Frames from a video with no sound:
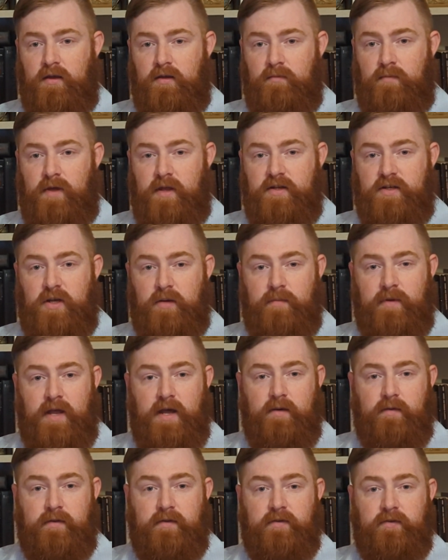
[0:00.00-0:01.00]
My job
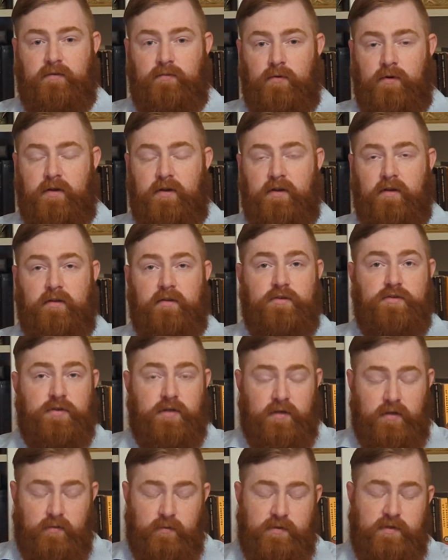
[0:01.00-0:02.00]
now is working on the
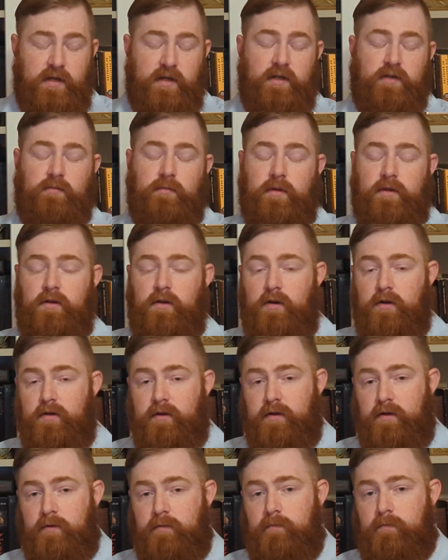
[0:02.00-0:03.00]
trigger, which I explained
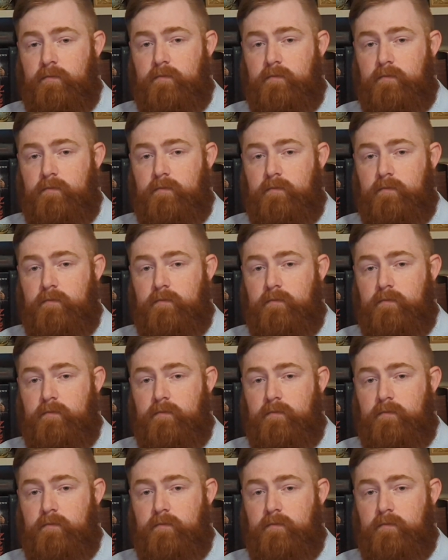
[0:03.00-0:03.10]
earlier,